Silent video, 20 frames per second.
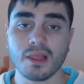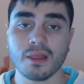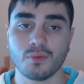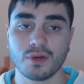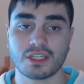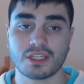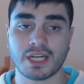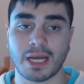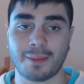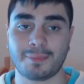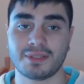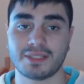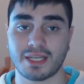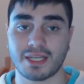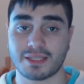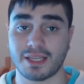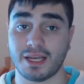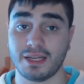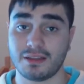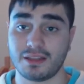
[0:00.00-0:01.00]
which happens
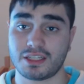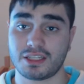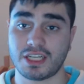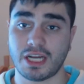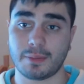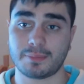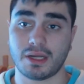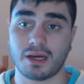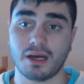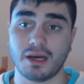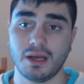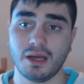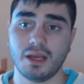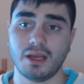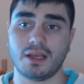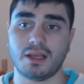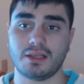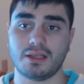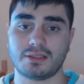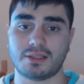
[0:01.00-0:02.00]
at the end of the chapter
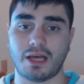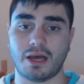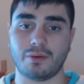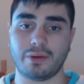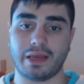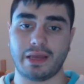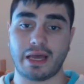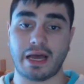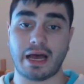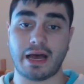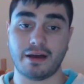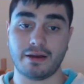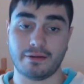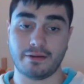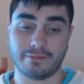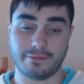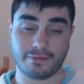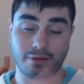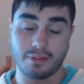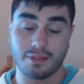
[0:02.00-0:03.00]
is that we
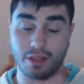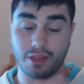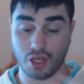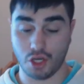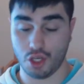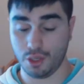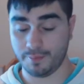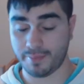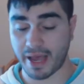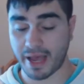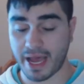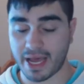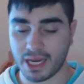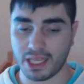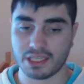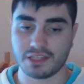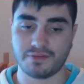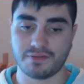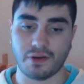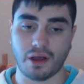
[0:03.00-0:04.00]
have the new
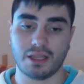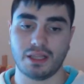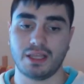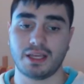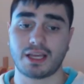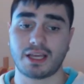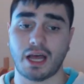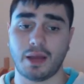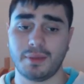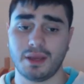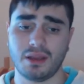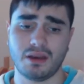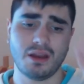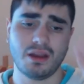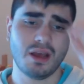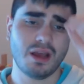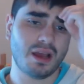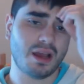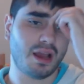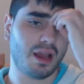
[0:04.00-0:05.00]
baddies finally come
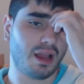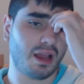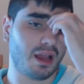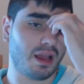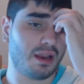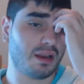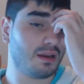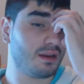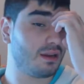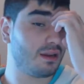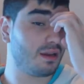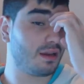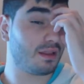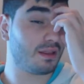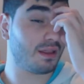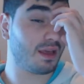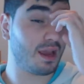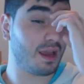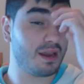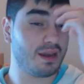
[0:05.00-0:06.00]
in, and
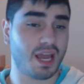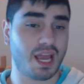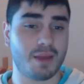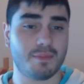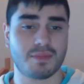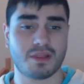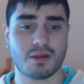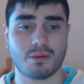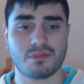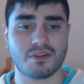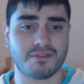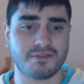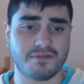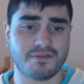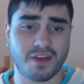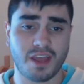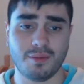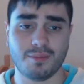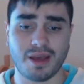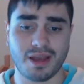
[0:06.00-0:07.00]
they name them the
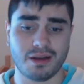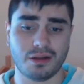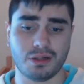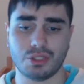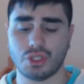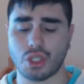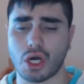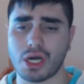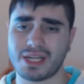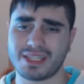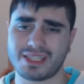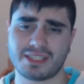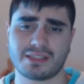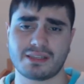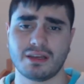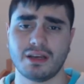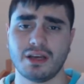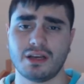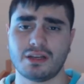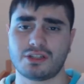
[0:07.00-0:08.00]
Female
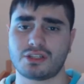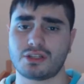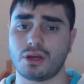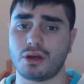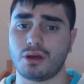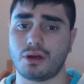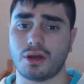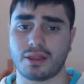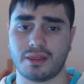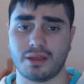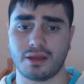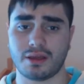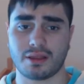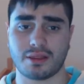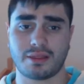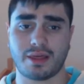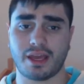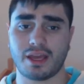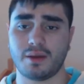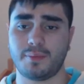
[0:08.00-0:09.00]
Knights. So I
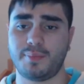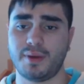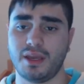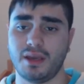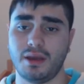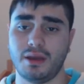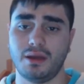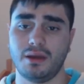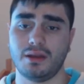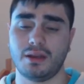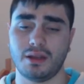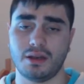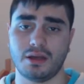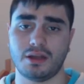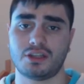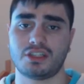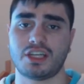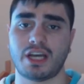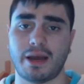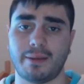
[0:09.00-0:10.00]
think they appeared in
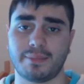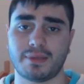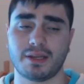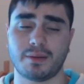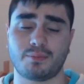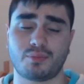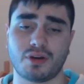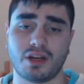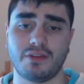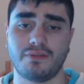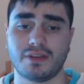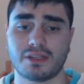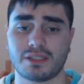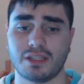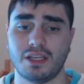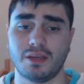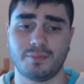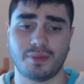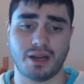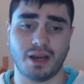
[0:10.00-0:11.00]
a chapter
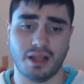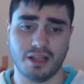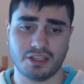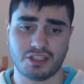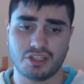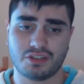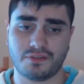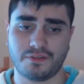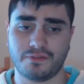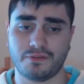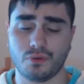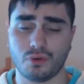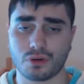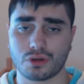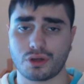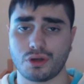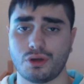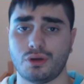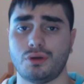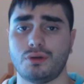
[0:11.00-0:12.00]
previously, but it's just
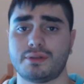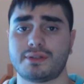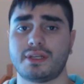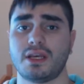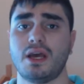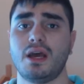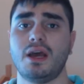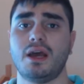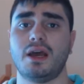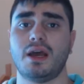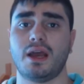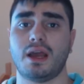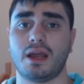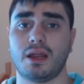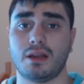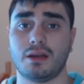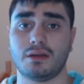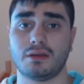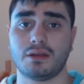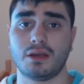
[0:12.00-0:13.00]
4 girls,
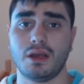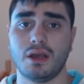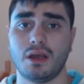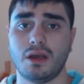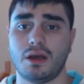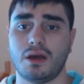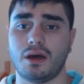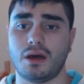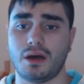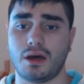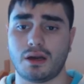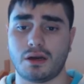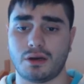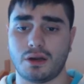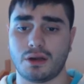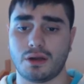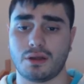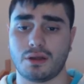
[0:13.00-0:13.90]
and I